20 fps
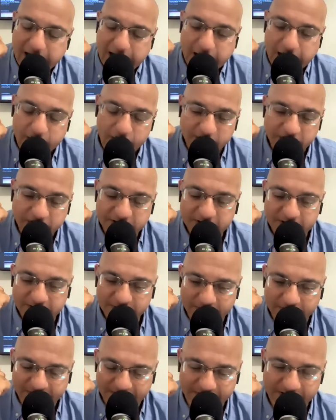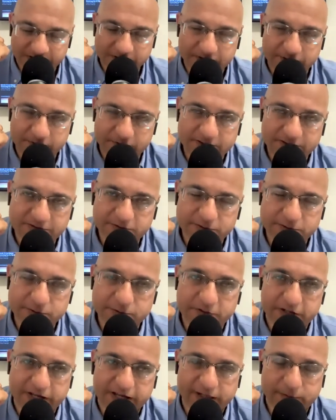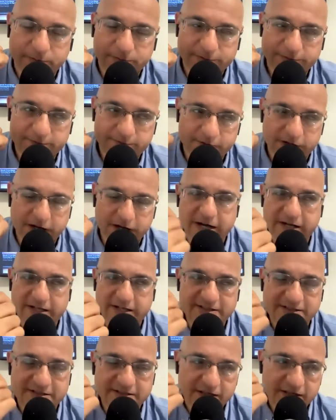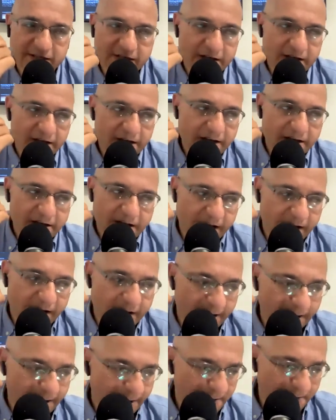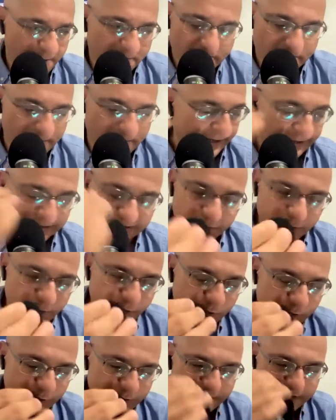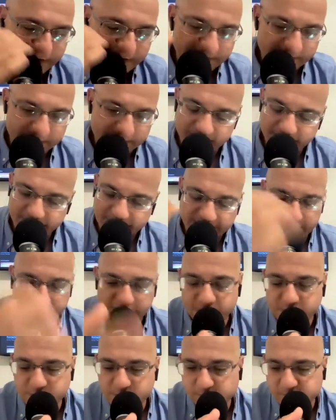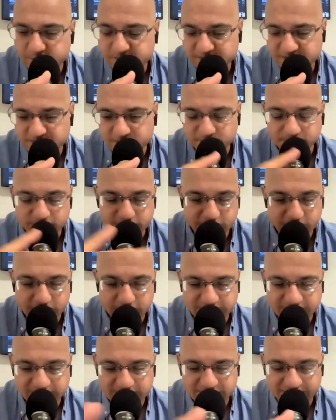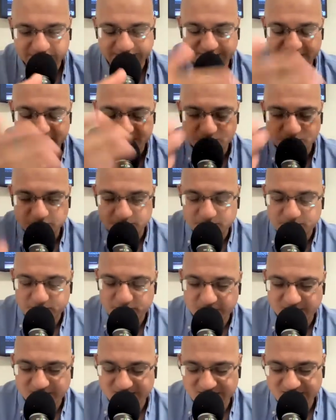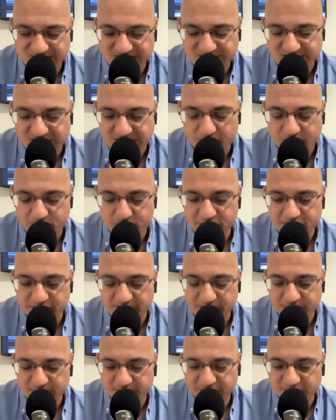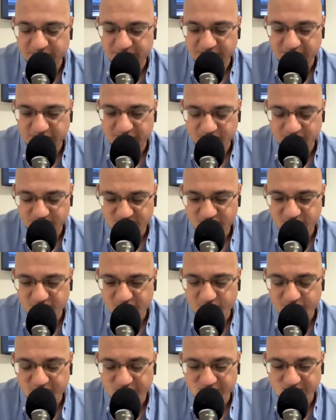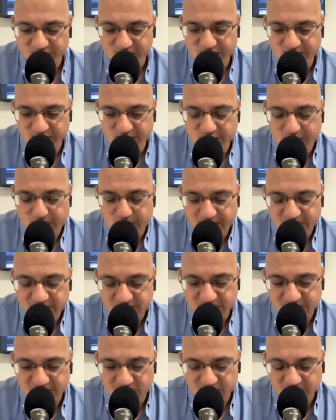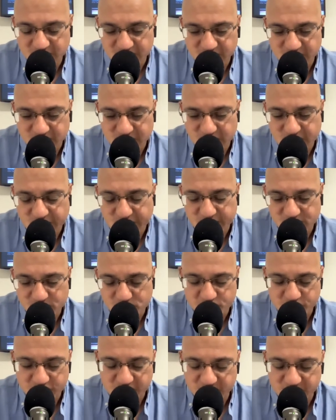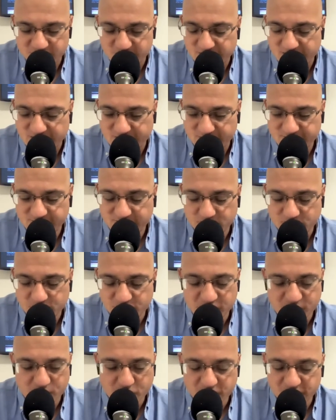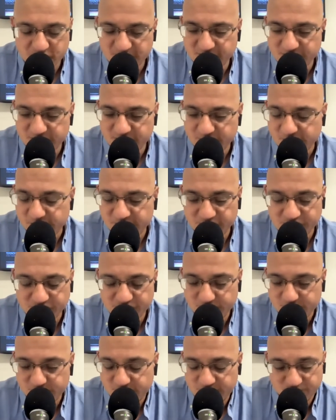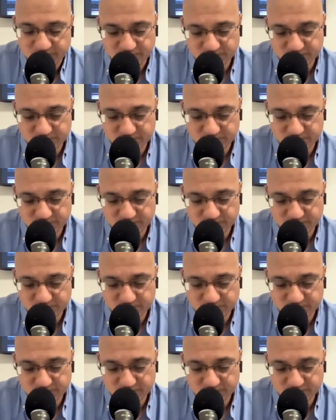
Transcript: how did you do it? Did you do it through the help of friends, mentors, videos, books? So tell us about the process. How were you able to change your story so that you can either bring your life to where you wanted to do, or to